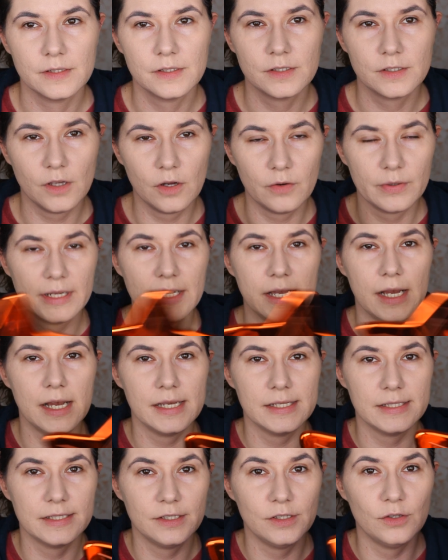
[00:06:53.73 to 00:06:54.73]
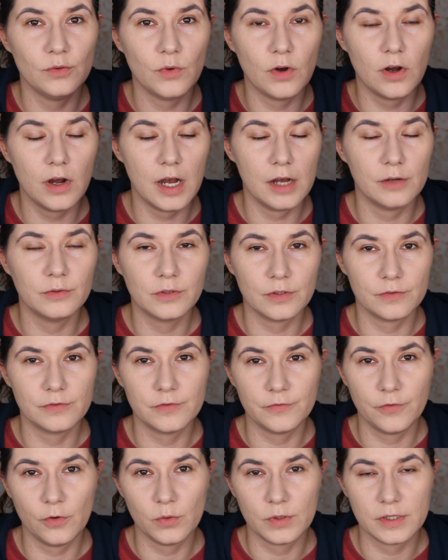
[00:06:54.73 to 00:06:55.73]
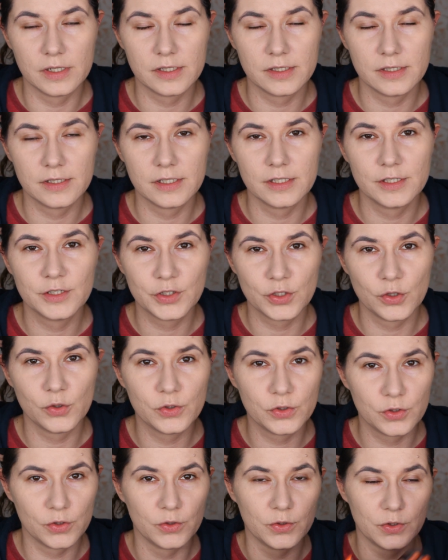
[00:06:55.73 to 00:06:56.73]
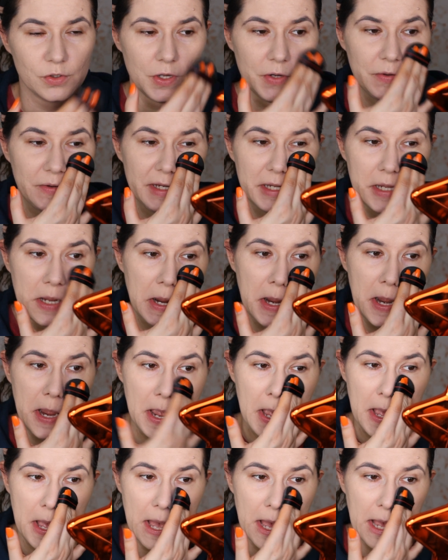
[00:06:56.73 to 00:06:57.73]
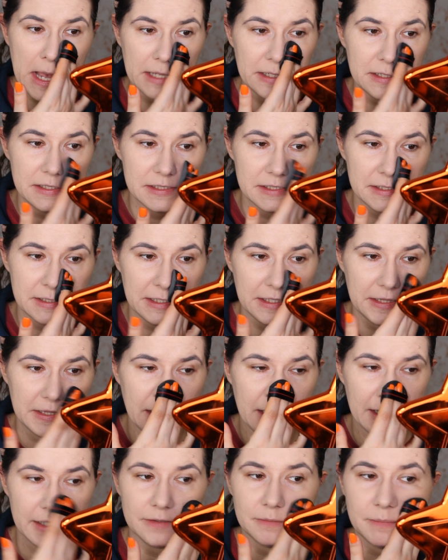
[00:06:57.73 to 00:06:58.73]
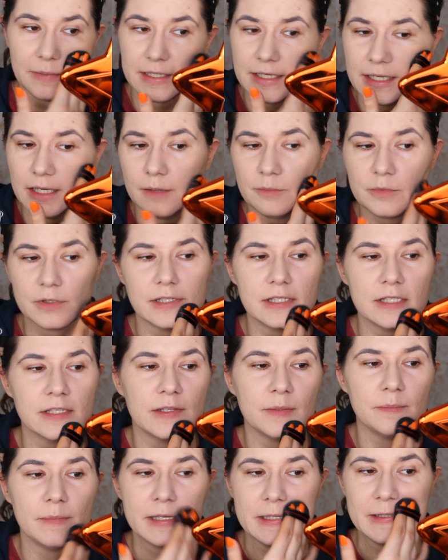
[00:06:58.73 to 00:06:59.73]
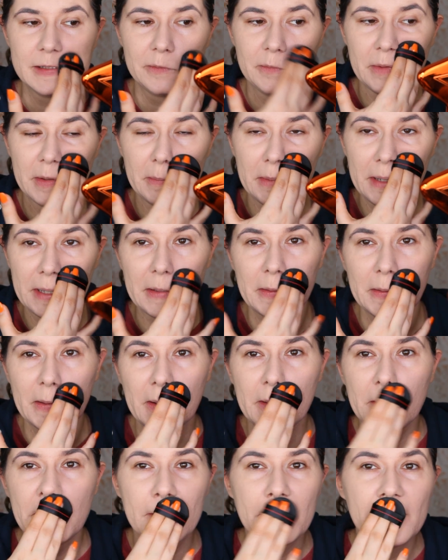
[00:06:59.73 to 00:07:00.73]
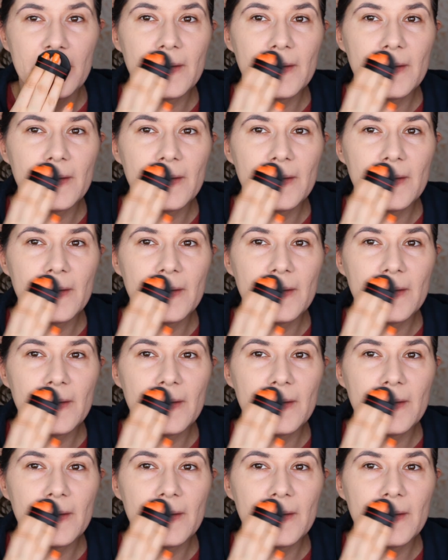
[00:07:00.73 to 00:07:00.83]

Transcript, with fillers: sorry guys you were out of focus so so sorry I didn't see that my camera is messing with me so